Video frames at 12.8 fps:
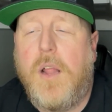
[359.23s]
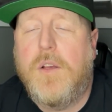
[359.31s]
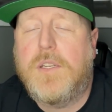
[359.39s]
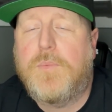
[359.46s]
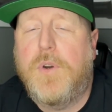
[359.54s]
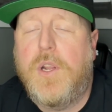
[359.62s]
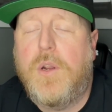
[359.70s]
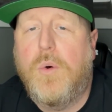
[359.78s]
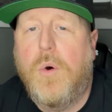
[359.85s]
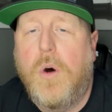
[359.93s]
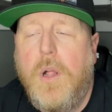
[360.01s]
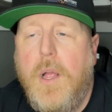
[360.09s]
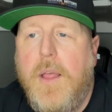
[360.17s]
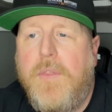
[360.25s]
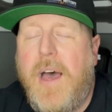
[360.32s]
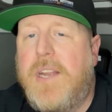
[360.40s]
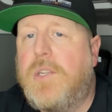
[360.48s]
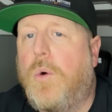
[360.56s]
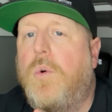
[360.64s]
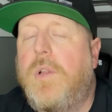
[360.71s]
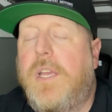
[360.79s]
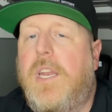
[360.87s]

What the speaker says: It looks pretty cool. That is only going